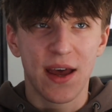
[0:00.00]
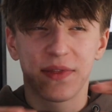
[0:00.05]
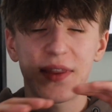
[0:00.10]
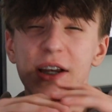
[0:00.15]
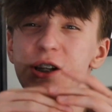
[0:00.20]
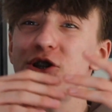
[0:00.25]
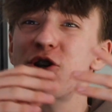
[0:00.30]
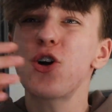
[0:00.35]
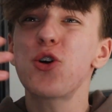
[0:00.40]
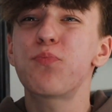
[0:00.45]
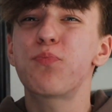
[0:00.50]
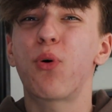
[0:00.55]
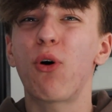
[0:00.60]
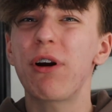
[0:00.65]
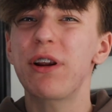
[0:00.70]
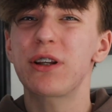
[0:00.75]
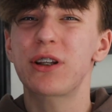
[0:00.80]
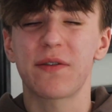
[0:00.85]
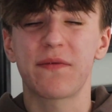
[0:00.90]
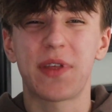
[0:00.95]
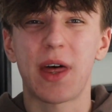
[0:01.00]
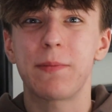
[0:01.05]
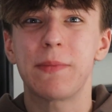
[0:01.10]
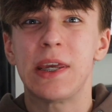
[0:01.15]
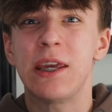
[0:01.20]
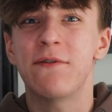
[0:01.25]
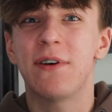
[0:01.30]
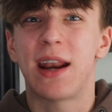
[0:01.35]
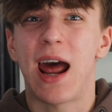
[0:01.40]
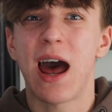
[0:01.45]
There's no point of them
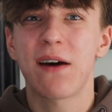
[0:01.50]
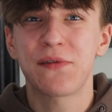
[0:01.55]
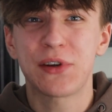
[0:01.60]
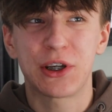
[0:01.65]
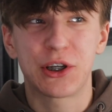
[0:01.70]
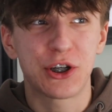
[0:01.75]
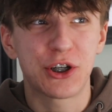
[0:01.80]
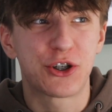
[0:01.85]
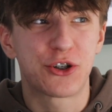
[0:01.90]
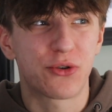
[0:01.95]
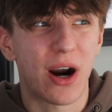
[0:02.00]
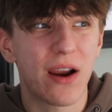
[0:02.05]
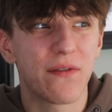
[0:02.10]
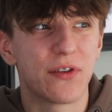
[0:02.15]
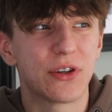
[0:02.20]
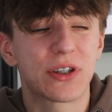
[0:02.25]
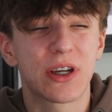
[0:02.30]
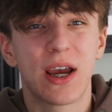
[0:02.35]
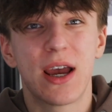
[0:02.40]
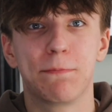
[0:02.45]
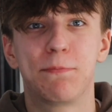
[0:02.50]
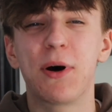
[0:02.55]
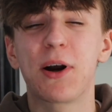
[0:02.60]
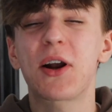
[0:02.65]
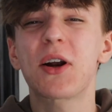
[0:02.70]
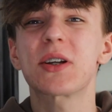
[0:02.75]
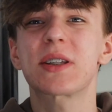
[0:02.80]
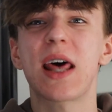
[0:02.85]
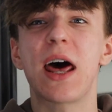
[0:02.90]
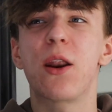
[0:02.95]
even having good drivers
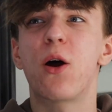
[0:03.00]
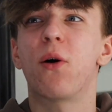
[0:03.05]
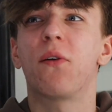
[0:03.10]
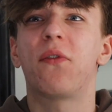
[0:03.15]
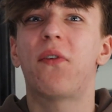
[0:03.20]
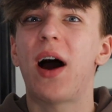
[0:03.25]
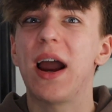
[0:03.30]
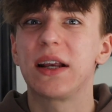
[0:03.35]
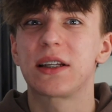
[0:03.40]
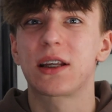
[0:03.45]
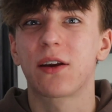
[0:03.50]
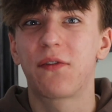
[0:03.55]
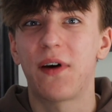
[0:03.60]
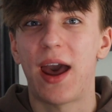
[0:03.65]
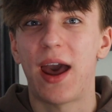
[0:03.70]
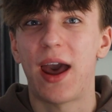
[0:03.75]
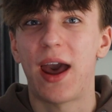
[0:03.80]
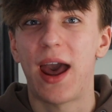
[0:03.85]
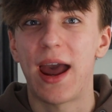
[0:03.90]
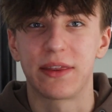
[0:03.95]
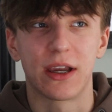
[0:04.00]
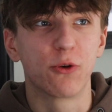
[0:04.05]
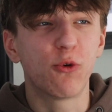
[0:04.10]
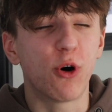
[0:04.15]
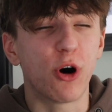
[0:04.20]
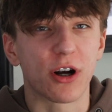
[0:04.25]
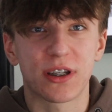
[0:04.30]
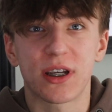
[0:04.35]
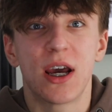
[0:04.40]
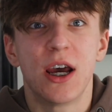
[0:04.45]
because they're not fighting for anything.
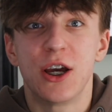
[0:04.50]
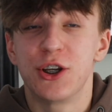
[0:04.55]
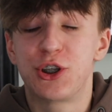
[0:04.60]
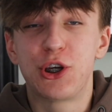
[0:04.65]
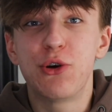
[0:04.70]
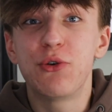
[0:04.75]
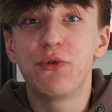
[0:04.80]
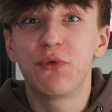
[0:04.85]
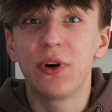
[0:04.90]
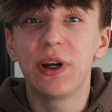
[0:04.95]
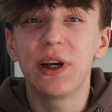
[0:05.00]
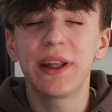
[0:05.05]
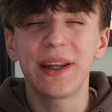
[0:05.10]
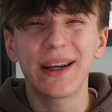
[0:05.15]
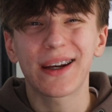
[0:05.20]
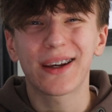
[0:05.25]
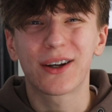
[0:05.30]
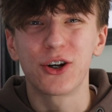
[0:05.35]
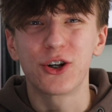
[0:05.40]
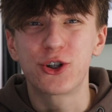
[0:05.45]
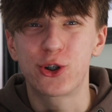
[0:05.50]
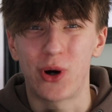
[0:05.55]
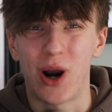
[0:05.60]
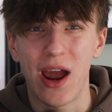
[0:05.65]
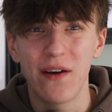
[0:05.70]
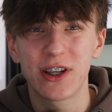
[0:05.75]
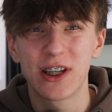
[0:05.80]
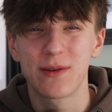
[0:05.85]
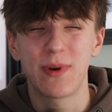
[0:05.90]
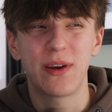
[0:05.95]
What? Do you really need a good
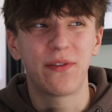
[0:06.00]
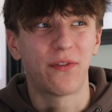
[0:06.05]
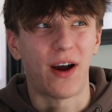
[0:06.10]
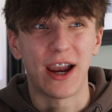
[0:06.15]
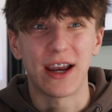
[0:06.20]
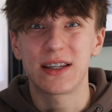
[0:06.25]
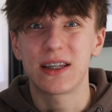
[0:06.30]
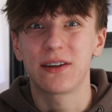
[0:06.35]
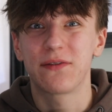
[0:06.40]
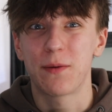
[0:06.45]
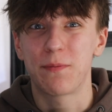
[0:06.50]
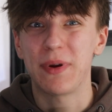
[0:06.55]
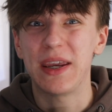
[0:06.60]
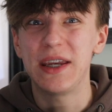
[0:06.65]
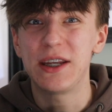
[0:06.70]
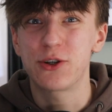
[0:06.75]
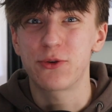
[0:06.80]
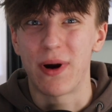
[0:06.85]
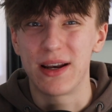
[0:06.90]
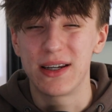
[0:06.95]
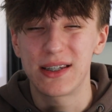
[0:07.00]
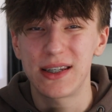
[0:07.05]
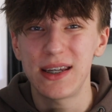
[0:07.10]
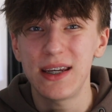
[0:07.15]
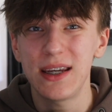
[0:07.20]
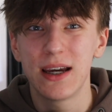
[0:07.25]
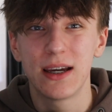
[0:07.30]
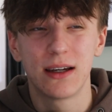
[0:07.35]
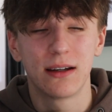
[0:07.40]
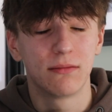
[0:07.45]
driver to be fighting for P20?